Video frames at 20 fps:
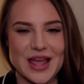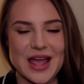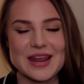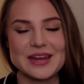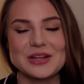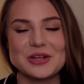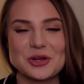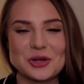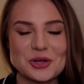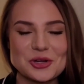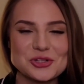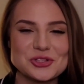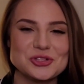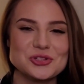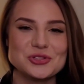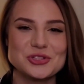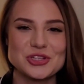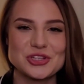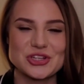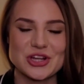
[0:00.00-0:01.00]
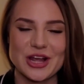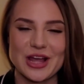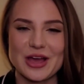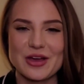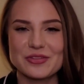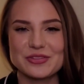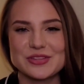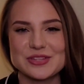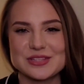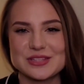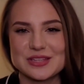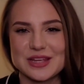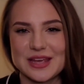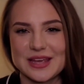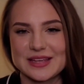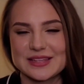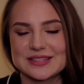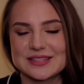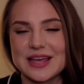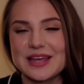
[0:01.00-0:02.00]
I'd encourage you to check out this
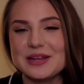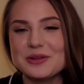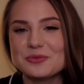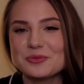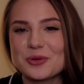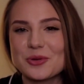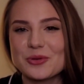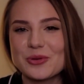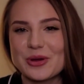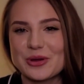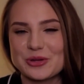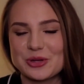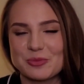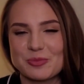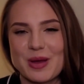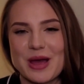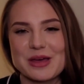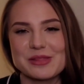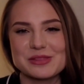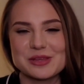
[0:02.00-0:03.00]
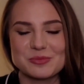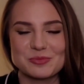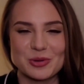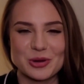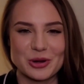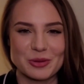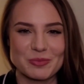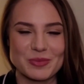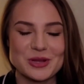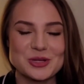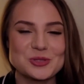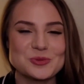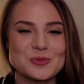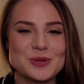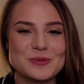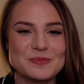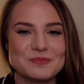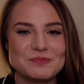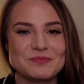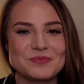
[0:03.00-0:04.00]
exciting role on your path in product
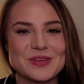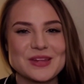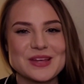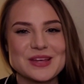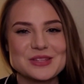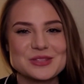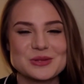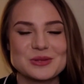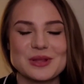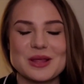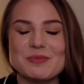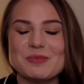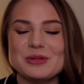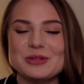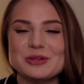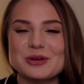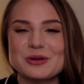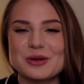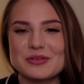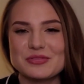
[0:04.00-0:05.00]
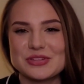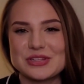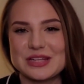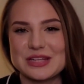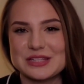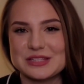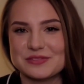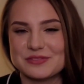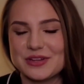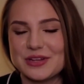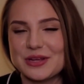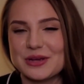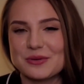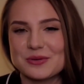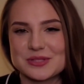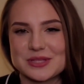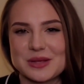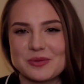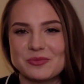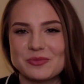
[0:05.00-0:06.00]
management. So let me know if today's video
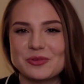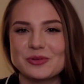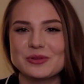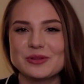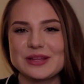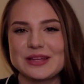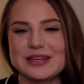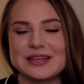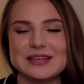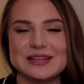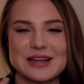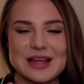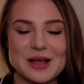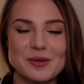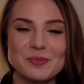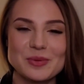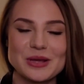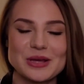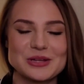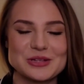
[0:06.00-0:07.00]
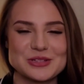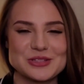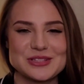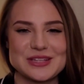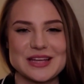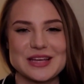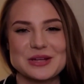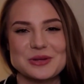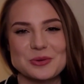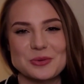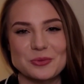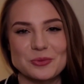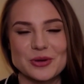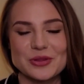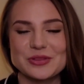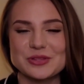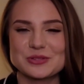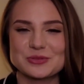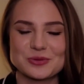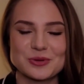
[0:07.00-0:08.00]
was helpful in helping understand
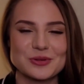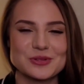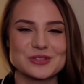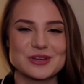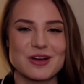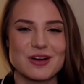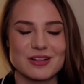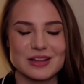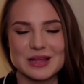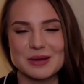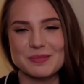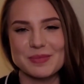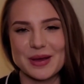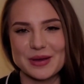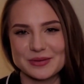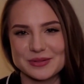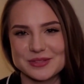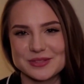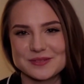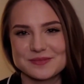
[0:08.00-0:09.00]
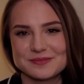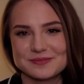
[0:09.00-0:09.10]
what this role is all about.